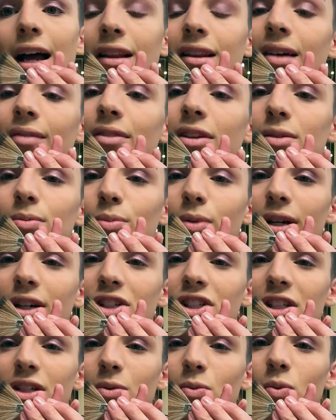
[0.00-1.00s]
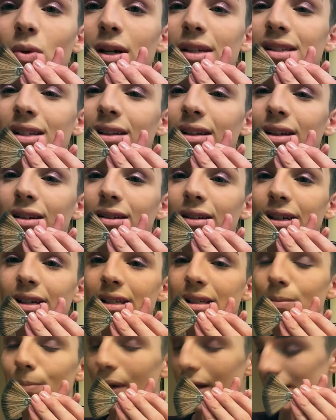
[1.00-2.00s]
Love this brush. It was a little
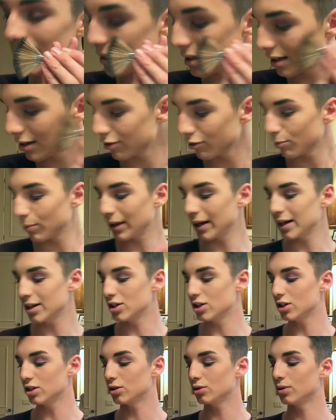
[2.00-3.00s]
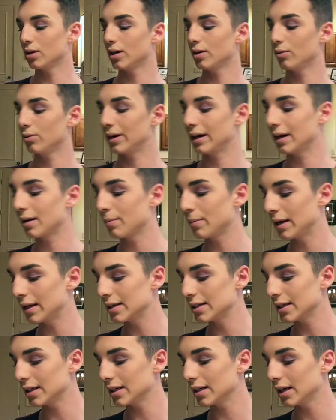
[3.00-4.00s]
expensive, but I do
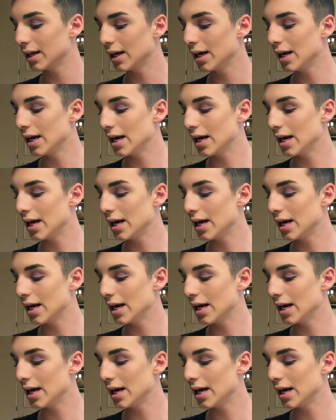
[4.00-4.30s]
recommend it.